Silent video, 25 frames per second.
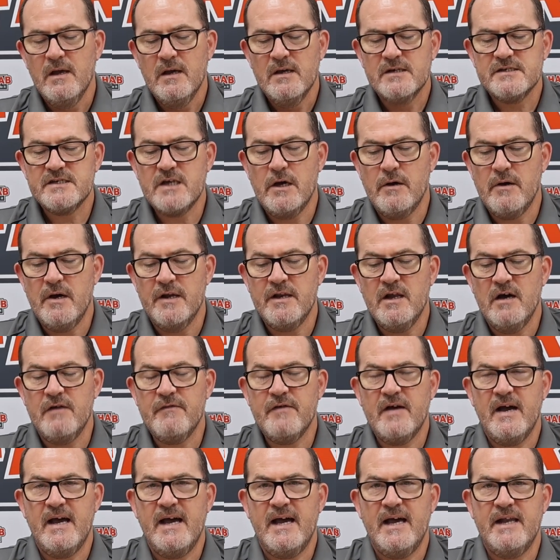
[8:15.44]
So
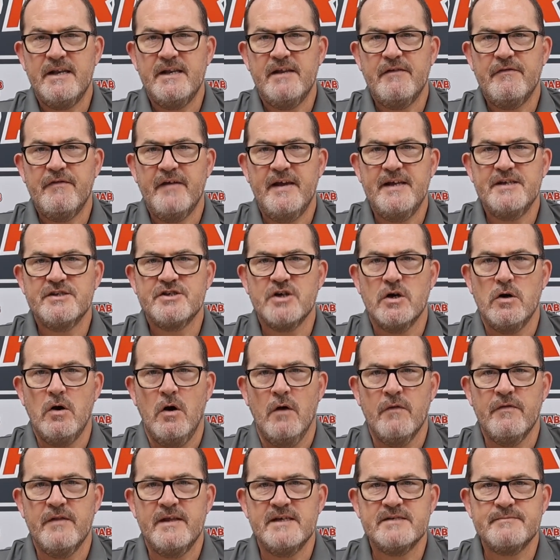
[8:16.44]
another handy feature
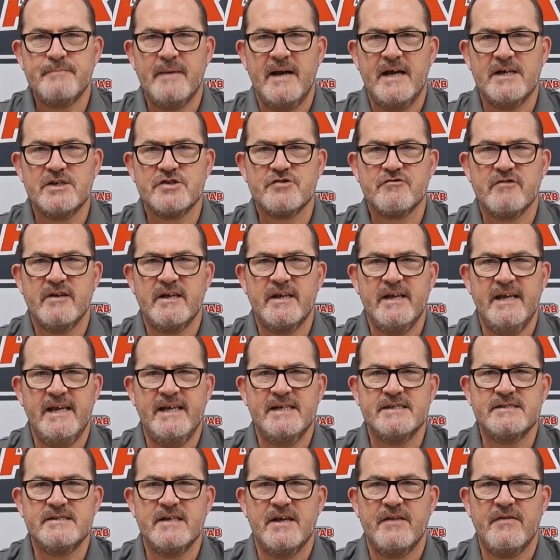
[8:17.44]
on this battery
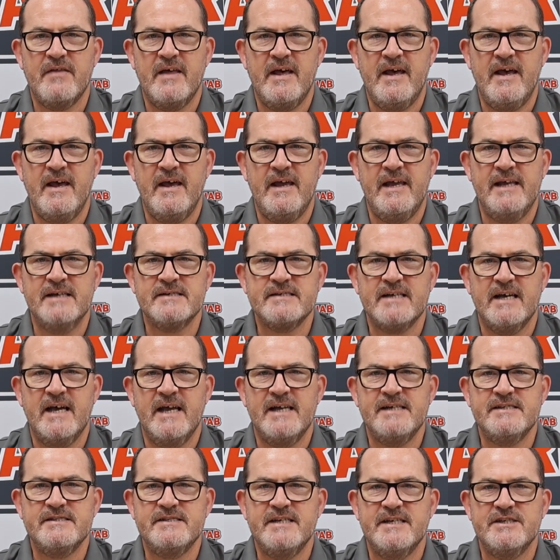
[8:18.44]
is that there is
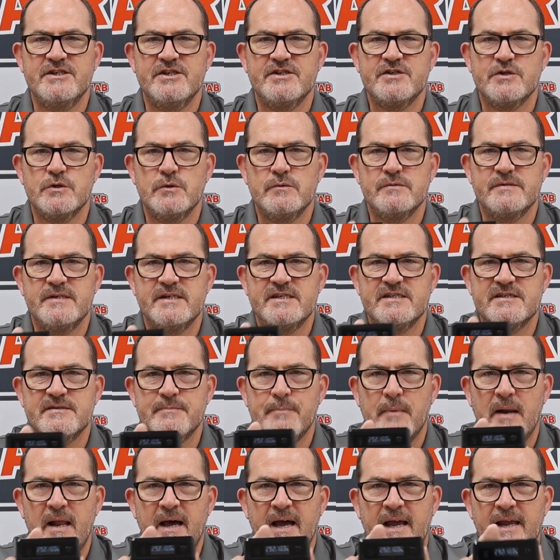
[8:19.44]
a digital
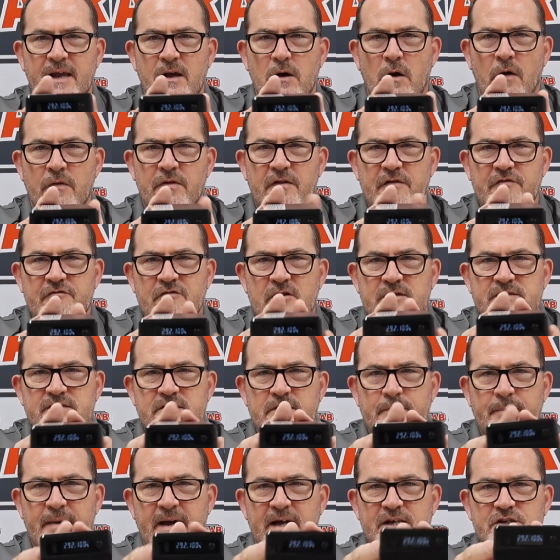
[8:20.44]
display on the front
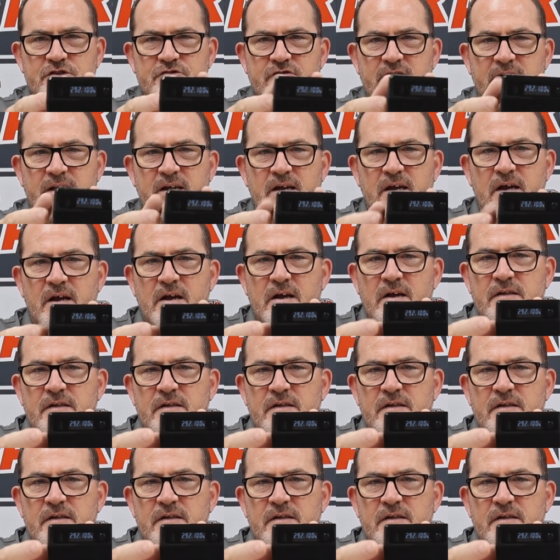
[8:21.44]
of the battery.